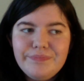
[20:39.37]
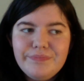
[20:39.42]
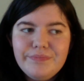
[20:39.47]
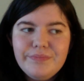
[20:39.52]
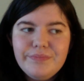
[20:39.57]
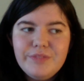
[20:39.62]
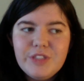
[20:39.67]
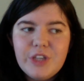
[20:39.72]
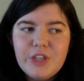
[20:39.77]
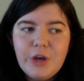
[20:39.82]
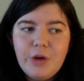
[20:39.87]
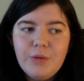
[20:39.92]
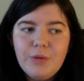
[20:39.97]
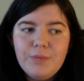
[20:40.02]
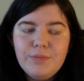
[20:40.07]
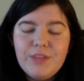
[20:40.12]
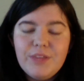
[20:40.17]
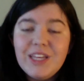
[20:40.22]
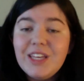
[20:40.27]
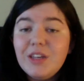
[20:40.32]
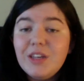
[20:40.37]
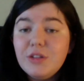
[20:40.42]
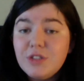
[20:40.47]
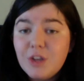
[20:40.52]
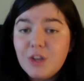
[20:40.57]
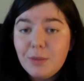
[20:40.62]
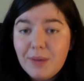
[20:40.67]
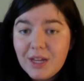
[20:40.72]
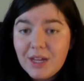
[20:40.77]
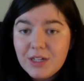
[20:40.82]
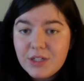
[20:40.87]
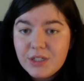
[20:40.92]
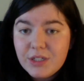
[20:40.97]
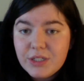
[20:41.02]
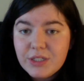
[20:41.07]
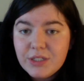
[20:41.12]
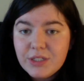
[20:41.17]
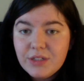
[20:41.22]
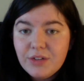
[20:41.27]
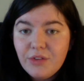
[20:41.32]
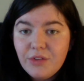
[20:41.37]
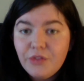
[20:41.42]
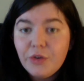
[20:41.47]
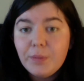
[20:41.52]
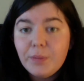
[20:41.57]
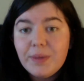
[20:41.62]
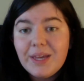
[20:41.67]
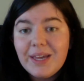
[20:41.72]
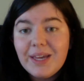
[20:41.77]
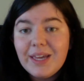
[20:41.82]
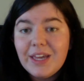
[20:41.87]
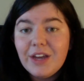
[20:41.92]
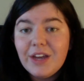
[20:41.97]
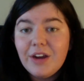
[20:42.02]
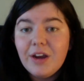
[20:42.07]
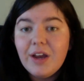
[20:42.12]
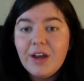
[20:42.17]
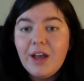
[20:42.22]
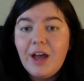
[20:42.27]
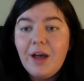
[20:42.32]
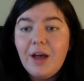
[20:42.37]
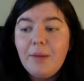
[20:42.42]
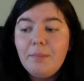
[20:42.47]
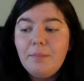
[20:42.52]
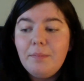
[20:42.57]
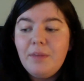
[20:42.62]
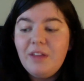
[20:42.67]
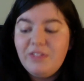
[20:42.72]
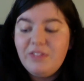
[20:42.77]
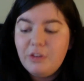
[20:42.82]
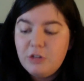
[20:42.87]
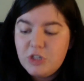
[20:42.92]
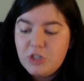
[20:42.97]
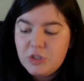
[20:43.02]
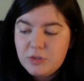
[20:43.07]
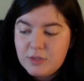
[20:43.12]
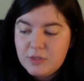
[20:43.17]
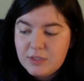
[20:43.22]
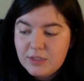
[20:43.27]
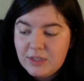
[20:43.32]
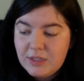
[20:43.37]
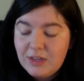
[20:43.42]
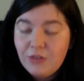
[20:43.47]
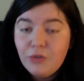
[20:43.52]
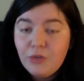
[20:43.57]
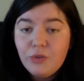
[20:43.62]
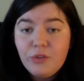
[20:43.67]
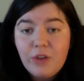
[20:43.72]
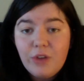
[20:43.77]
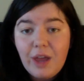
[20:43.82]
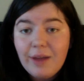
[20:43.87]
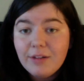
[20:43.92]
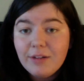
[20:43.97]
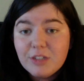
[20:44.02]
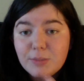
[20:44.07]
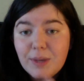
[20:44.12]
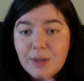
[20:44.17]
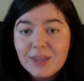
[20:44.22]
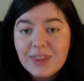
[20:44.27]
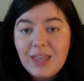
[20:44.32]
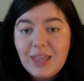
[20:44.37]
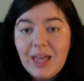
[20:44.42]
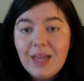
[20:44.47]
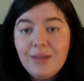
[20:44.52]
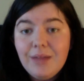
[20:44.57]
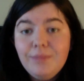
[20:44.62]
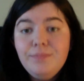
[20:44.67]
So thank you so much for being here. If you choose to leave, I respect that.